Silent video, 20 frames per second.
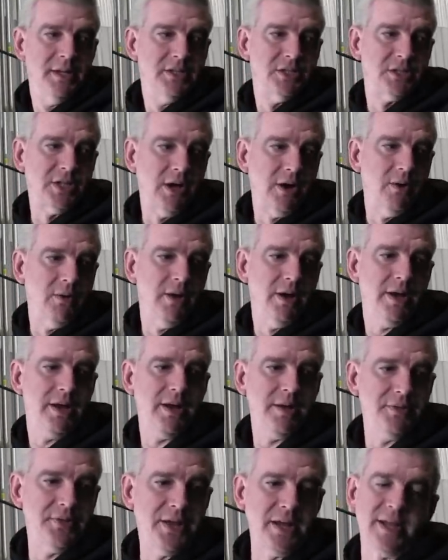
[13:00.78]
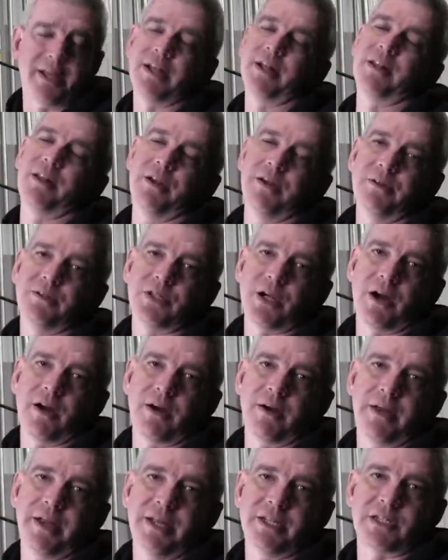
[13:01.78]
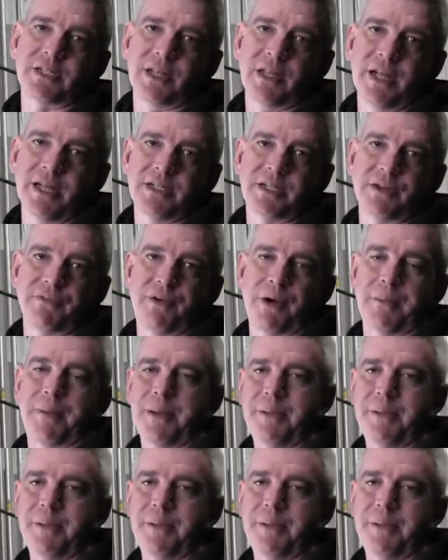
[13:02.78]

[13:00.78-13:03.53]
So that concludes our installation of our